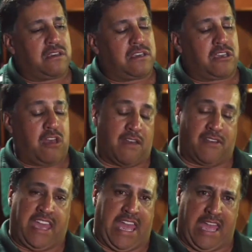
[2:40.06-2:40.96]
You have
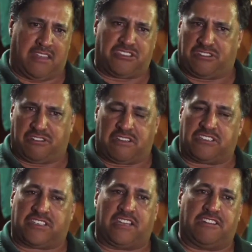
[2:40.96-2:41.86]
a cancer
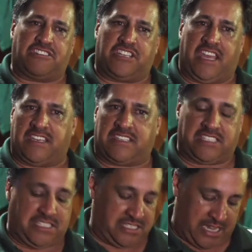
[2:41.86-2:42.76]
inside your chest,
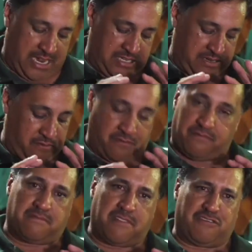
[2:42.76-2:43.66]
it's the size of
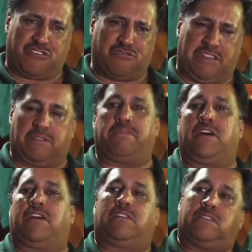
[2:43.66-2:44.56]
a two liter
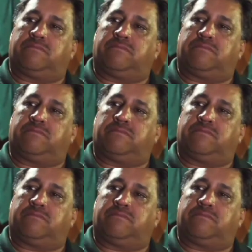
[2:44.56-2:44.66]
bottle.